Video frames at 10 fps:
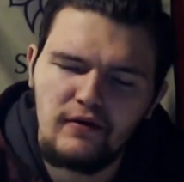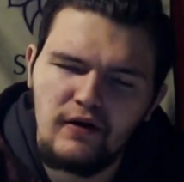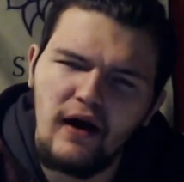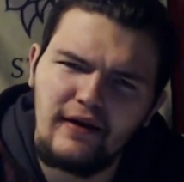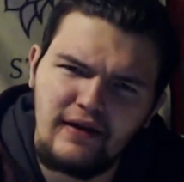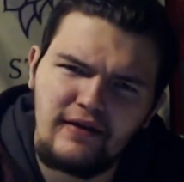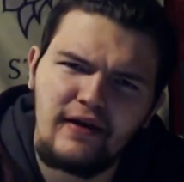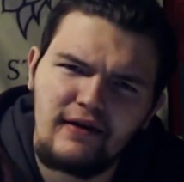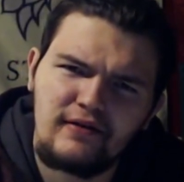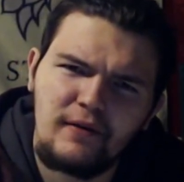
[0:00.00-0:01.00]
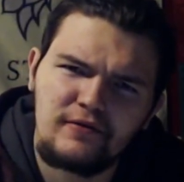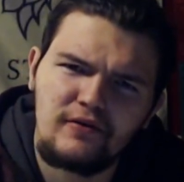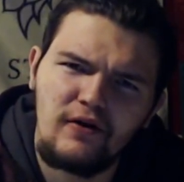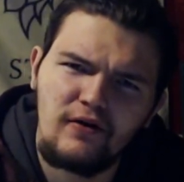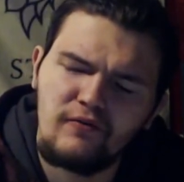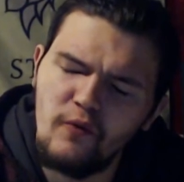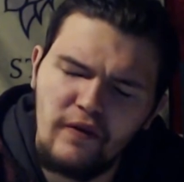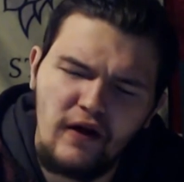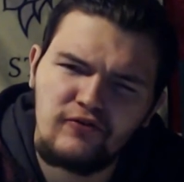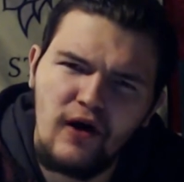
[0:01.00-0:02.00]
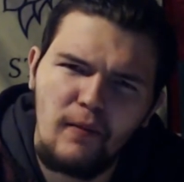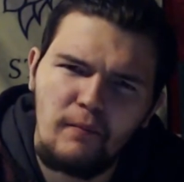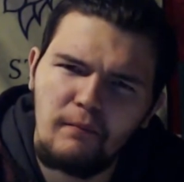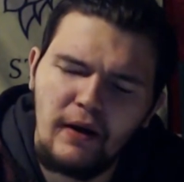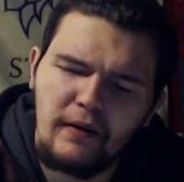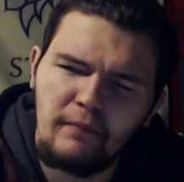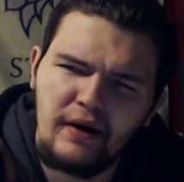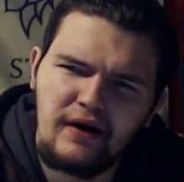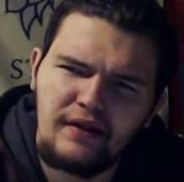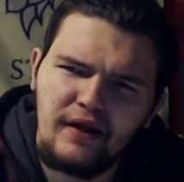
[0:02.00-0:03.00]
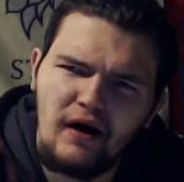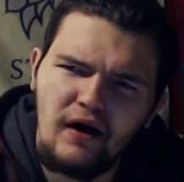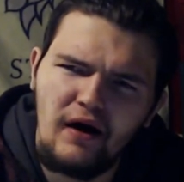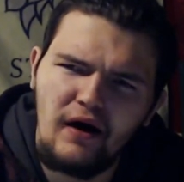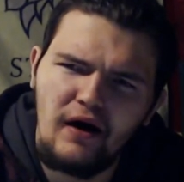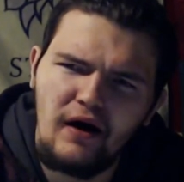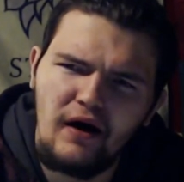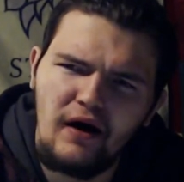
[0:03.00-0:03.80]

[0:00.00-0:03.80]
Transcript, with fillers: I think that the next episode, we're not trying to make a pun at all, but